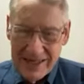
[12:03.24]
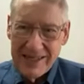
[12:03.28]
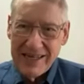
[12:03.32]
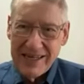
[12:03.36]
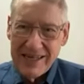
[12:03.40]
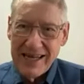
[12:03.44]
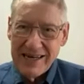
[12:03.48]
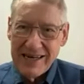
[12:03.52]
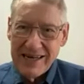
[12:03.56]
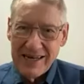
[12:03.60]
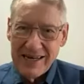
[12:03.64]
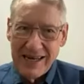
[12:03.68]
and
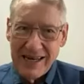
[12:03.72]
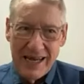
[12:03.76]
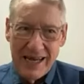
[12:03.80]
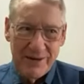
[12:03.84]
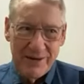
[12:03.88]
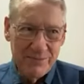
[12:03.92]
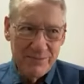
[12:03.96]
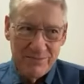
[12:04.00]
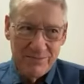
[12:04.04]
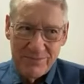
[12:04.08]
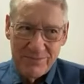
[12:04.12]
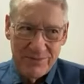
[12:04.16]
that
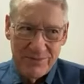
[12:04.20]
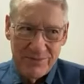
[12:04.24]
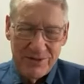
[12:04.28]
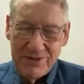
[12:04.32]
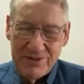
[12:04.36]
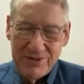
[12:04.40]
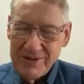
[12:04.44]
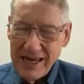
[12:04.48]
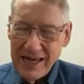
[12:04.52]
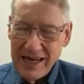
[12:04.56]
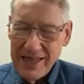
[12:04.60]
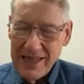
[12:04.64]
I
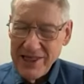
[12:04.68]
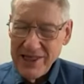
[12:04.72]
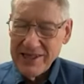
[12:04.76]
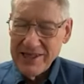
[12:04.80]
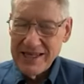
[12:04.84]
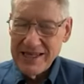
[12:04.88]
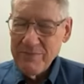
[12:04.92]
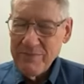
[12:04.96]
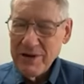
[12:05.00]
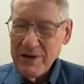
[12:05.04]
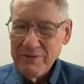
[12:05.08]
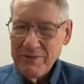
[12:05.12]
I think
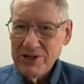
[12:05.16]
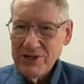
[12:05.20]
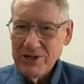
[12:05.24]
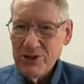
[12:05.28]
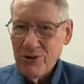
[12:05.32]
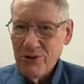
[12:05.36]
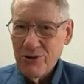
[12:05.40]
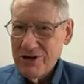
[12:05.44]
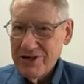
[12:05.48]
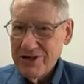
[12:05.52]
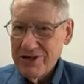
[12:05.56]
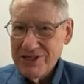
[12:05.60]
they probably
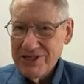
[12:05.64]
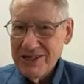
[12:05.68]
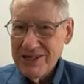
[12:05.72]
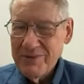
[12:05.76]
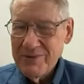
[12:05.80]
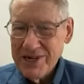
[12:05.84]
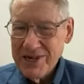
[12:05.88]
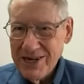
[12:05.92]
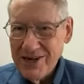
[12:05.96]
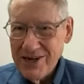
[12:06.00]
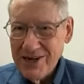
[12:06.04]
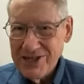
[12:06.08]
sold it to
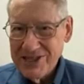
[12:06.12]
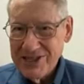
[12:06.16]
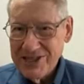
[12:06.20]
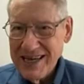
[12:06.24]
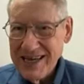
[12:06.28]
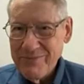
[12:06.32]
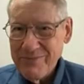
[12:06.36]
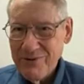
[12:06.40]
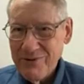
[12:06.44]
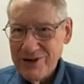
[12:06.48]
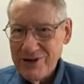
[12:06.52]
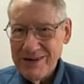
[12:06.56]
somebody else at
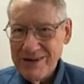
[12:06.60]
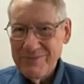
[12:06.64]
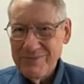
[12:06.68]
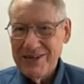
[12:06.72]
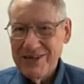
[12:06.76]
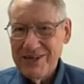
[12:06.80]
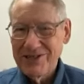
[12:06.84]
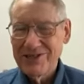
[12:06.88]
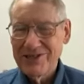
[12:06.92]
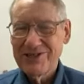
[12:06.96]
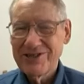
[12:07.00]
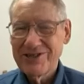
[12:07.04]
that point. I'm
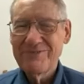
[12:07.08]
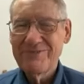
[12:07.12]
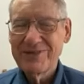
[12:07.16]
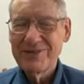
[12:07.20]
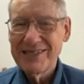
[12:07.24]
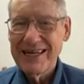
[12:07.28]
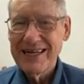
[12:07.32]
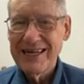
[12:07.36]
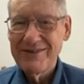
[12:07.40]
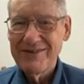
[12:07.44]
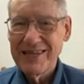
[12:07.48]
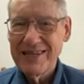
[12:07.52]
not sure,
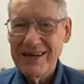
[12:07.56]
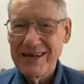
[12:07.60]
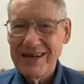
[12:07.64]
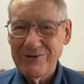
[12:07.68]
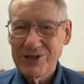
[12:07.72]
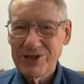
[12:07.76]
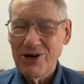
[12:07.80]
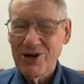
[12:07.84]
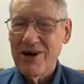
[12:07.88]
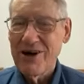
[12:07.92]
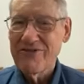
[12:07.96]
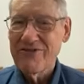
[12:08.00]
but that, that
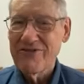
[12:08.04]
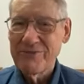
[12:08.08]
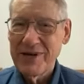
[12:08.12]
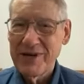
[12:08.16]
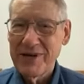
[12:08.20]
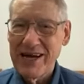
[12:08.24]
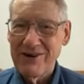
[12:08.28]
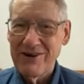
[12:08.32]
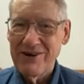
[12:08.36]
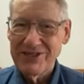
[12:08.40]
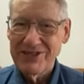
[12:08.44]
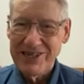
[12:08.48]
was gone from the
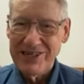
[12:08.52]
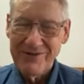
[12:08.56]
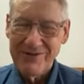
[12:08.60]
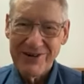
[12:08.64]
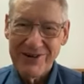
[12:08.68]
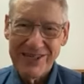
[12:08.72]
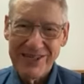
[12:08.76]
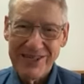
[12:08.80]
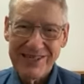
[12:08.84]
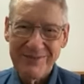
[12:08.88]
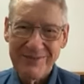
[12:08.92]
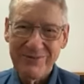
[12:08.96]
house
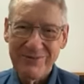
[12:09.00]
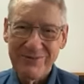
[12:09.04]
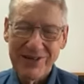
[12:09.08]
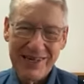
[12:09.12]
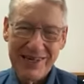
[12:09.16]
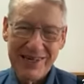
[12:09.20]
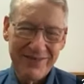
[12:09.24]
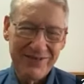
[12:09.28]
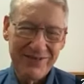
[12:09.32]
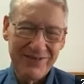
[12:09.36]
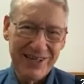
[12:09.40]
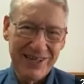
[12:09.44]
anyway at some point after